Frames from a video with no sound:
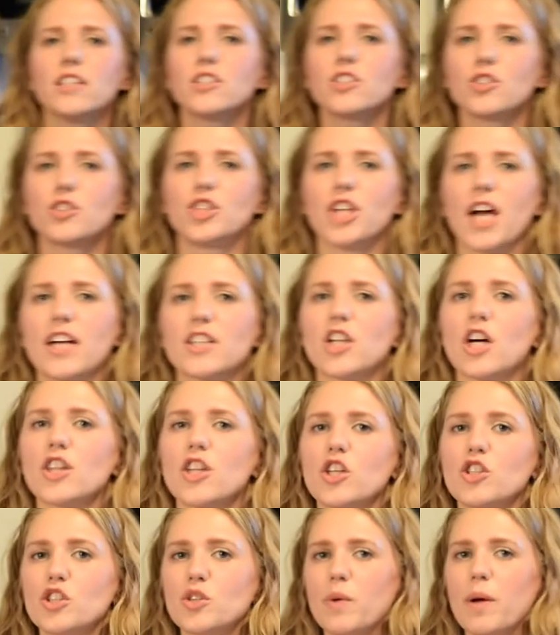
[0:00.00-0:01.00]
also checked on
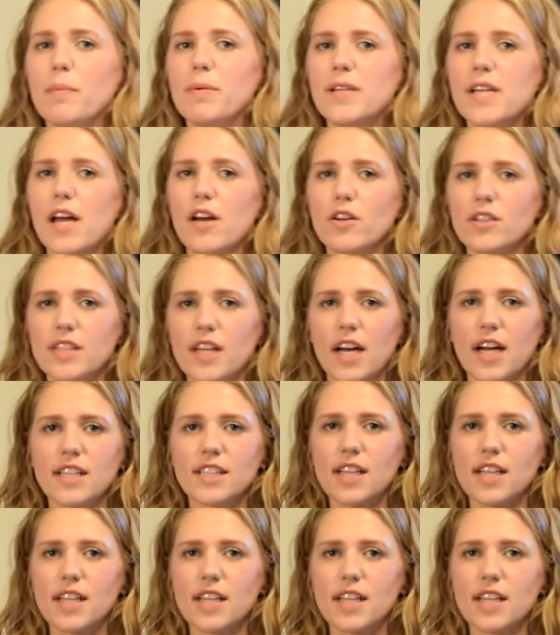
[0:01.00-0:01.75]
those sweet potatoes that I